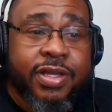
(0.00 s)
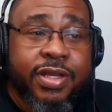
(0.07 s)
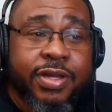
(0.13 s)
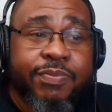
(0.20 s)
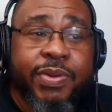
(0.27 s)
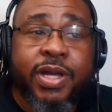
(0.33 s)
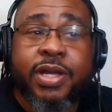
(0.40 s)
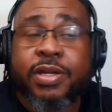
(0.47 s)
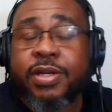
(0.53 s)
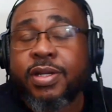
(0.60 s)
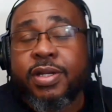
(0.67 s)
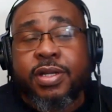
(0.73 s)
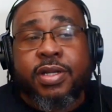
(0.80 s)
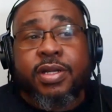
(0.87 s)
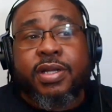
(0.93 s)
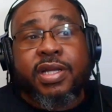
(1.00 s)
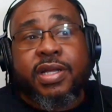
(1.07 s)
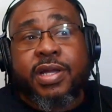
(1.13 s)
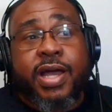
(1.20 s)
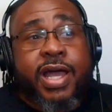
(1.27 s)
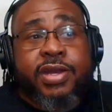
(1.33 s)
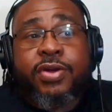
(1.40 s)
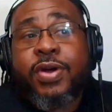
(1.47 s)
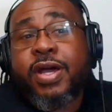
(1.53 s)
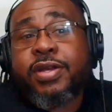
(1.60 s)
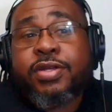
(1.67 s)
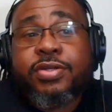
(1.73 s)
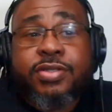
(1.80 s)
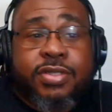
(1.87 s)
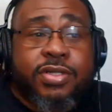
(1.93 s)
But I know how to
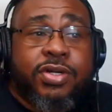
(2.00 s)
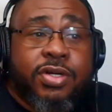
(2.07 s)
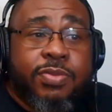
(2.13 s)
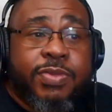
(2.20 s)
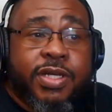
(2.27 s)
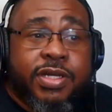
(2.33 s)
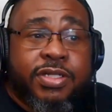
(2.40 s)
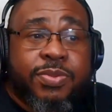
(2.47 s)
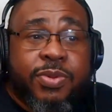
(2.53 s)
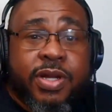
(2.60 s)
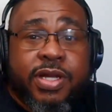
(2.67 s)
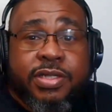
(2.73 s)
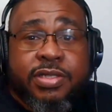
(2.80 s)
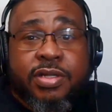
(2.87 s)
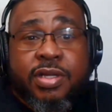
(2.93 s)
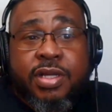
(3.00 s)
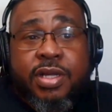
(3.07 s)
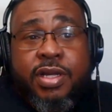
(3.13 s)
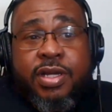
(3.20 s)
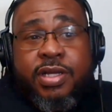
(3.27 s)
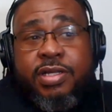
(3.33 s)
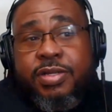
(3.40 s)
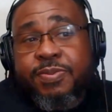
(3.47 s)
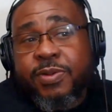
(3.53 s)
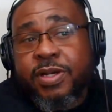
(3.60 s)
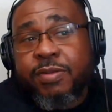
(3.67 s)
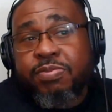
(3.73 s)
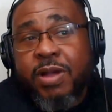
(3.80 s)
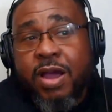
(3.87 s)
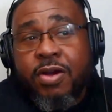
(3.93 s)
use Adobe Express. It's a
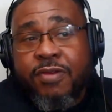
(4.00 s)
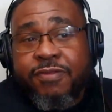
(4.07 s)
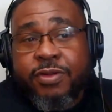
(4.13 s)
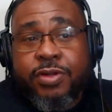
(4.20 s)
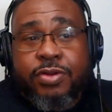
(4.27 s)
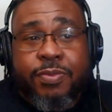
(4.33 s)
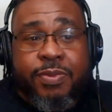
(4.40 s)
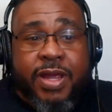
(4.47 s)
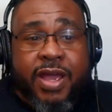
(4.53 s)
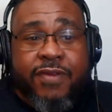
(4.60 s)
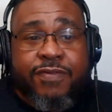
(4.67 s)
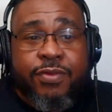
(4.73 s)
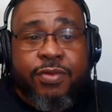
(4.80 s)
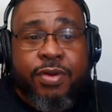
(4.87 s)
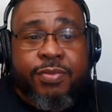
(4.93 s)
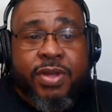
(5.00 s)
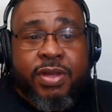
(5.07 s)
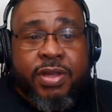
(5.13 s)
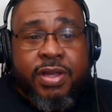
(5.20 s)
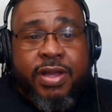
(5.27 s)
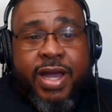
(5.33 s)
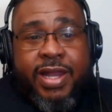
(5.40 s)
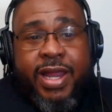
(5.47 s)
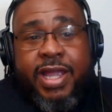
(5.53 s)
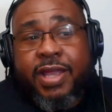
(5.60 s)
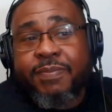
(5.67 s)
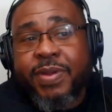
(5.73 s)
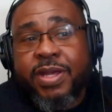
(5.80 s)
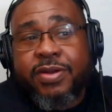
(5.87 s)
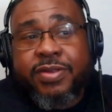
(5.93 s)
pretty powerful little platform. I like
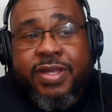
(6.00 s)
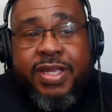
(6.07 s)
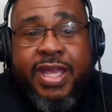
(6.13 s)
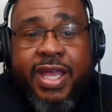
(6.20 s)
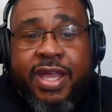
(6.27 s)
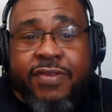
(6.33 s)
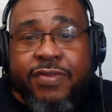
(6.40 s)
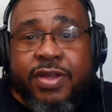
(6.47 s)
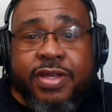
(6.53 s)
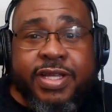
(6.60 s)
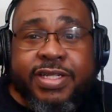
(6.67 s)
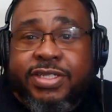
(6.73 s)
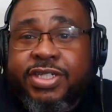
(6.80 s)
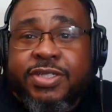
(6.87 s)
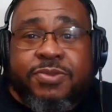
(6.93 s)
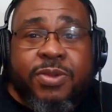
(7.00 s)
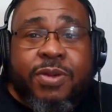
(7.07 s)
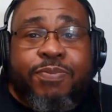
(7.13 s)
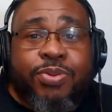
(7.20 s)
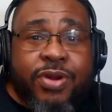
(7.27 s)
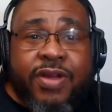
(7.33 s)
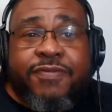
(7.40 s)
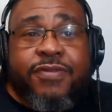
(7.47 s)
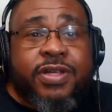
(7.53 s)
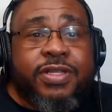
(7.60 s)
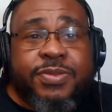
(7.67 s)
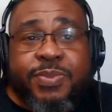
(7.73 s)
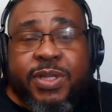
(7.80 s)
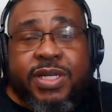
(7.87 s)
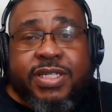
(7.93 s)
it better than Canva. It's just a
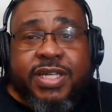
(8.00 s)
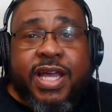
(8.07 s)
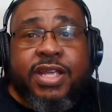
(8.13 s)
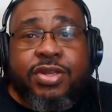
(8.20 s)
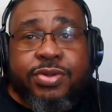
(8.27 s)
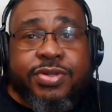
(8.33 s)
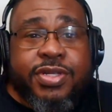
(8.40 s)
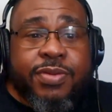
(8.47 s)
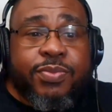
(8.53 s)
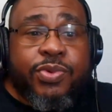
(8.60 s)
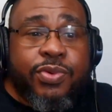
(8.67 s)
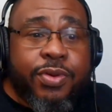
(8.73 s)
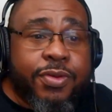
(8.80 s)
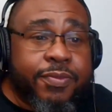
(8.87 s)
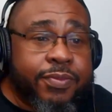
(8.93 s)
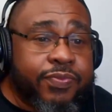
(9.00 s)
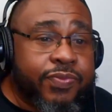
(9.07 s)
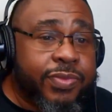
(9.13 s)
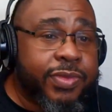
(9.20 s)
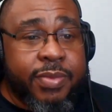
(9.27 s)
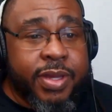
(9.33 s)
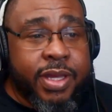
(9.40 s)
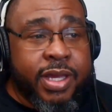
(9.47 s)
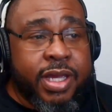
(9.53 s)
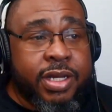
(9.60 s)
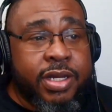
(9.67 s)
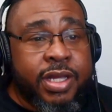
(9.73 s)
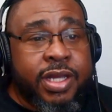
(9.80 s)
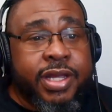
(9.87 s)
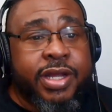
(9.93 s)
preference because I use it more. And
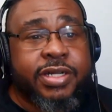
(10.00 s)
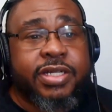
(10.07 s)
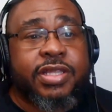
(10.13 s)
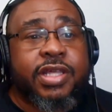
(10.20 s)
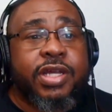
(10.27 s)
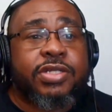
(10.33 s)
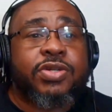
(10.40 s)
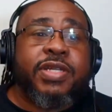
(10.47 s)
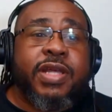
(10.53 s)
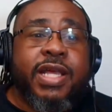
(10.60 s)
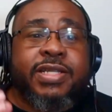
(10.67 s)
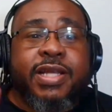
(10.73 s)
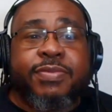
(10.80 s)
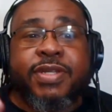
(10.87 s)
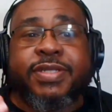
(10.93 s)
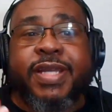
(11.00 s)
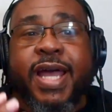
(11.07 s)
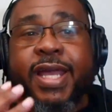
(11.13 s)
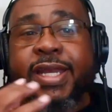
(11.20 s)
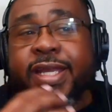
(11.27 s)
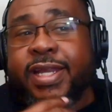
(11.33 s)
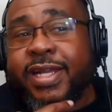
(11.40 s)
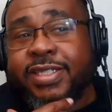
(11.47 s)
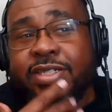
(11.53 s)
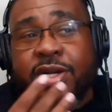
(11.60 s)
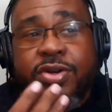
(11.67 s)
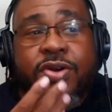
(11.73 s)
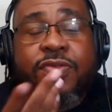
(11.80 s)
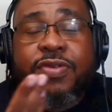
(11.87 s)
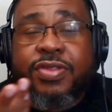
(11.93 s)
here's the thing. So as I'm designing it, I start
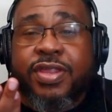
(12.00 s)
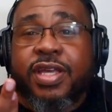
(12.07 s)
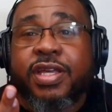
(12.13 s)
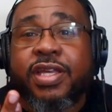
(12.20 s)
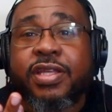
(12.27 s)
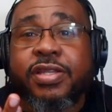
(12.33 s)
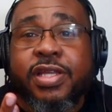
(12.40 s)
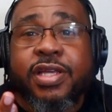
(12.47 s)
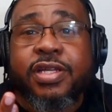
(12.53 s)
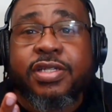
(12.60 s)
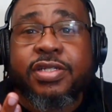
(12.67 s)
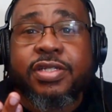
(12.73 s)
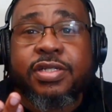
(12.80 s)
overthinking things.